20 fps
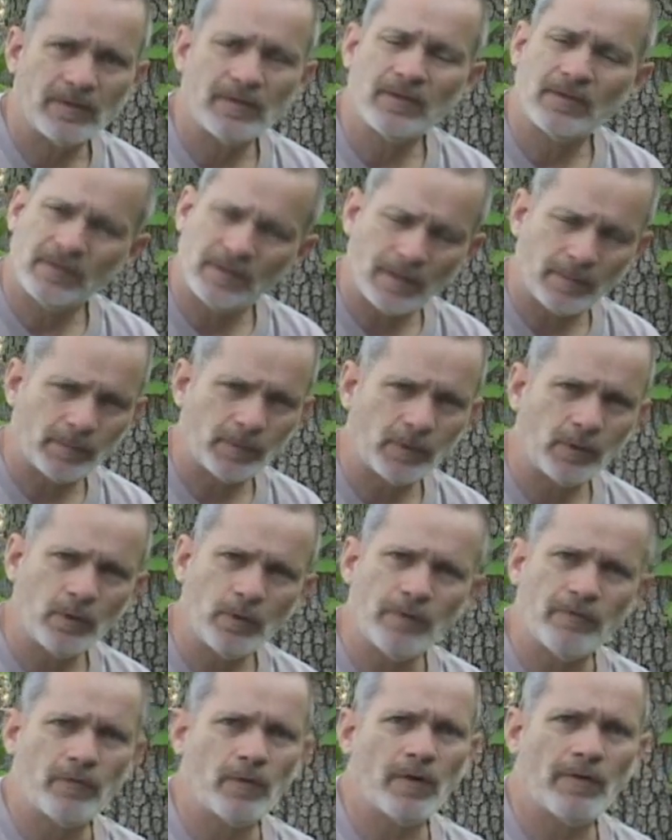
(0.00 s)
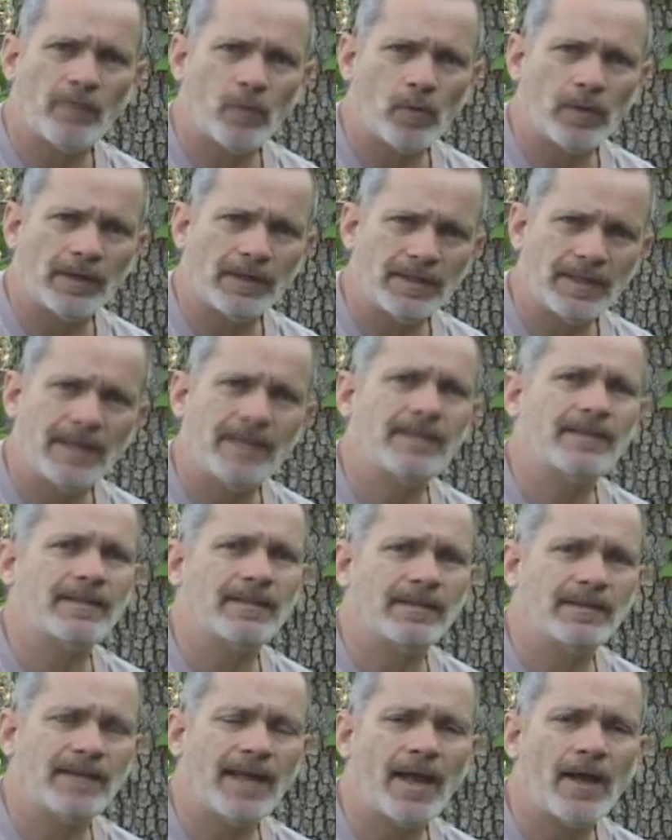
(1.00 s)
This is up to you if you ever want to test
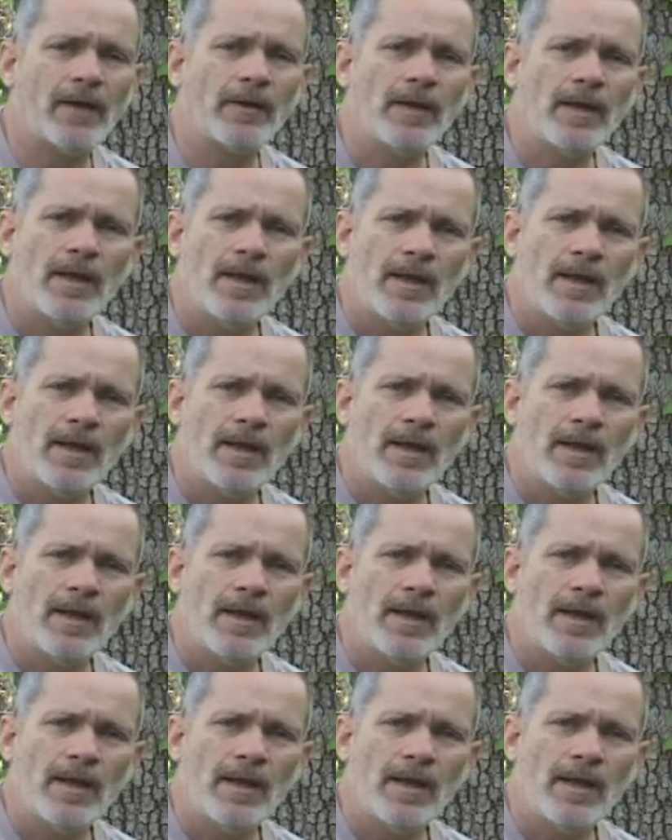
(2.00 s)
this out.